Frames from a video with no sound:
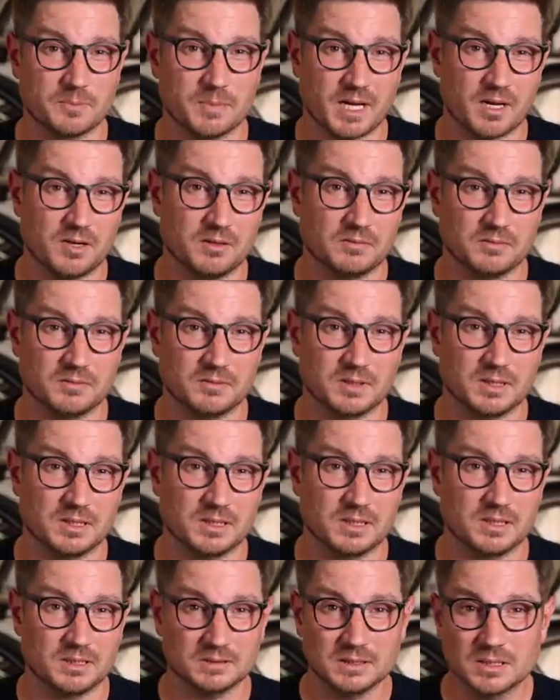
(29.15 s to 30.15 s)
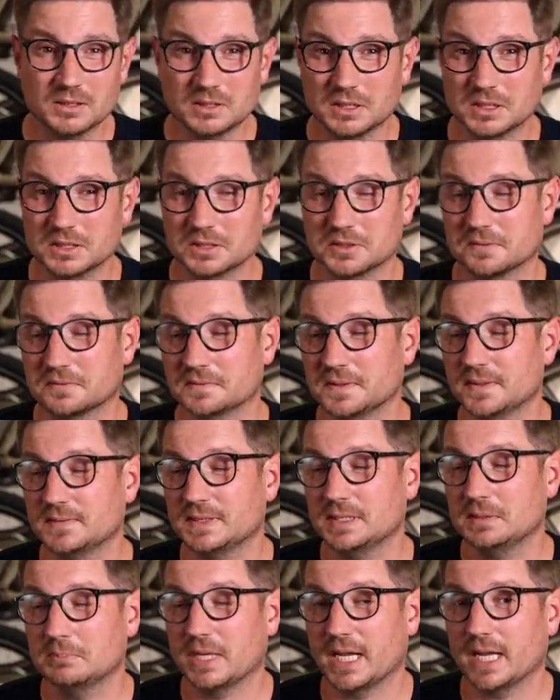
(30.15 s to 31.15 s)
about a little under
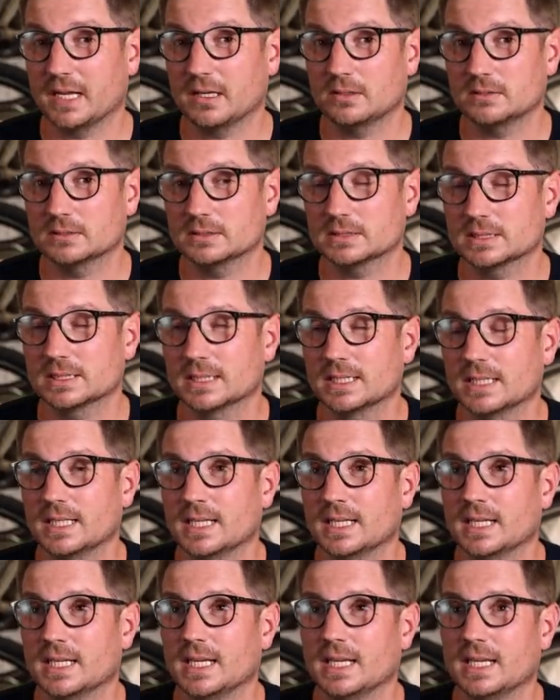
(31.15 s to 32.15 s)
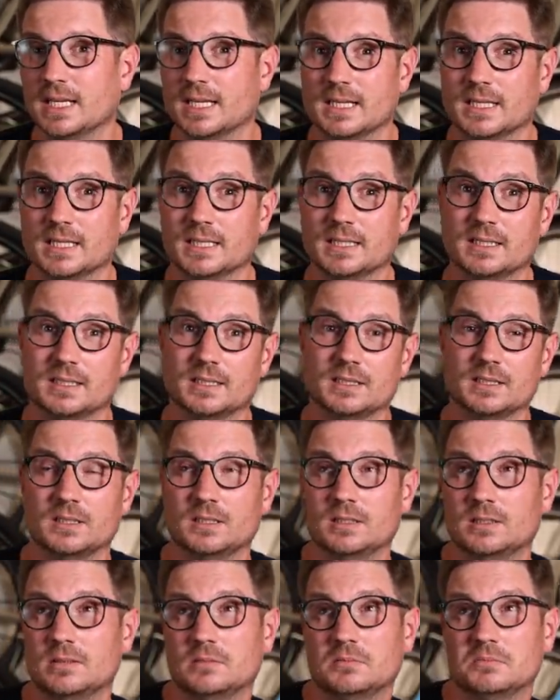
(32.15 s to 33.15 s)
50 pounds.
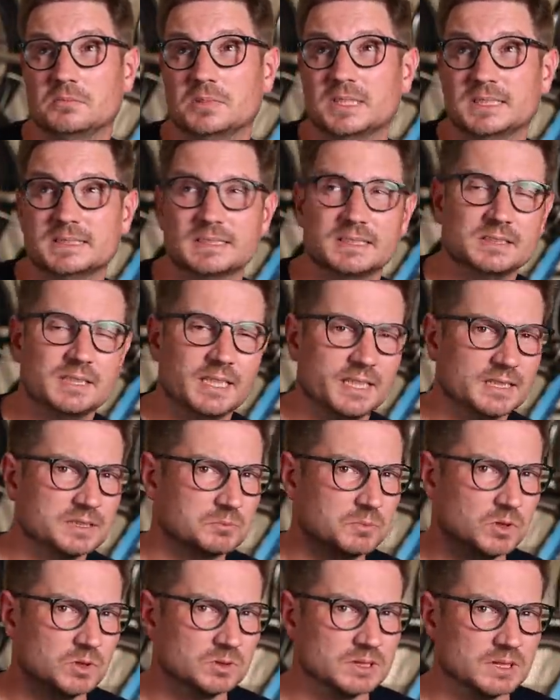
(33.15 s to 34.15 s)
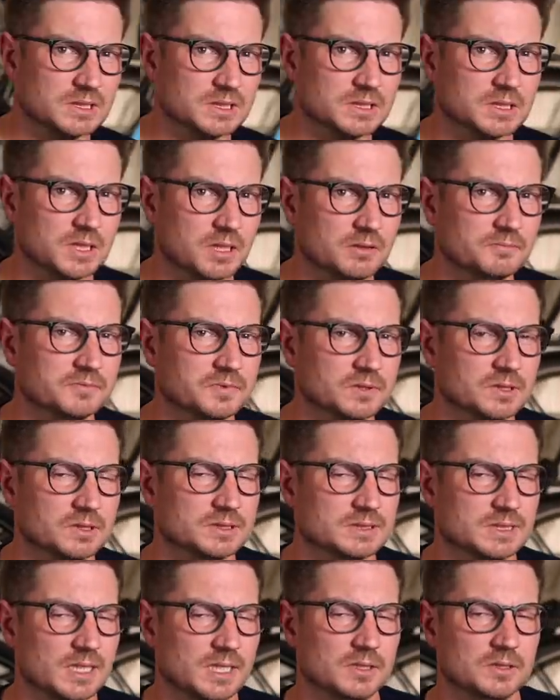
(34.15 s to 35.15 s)
But it still has most of the
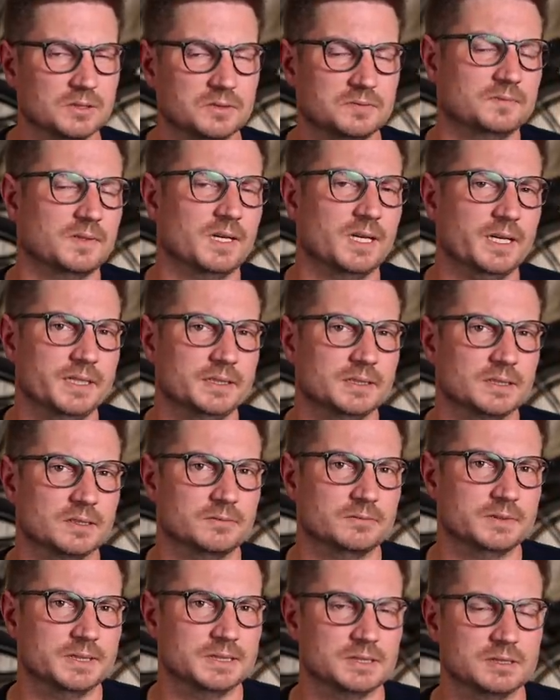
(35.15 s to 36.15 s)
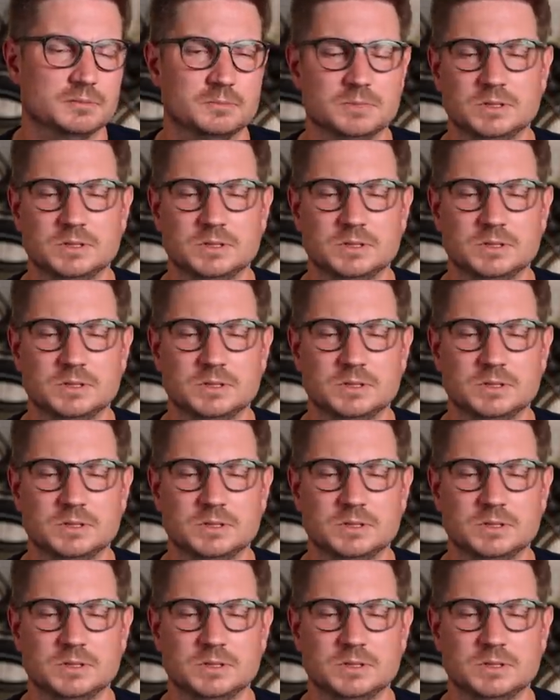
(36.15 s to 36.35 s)
comforts that you'll find on a Riese &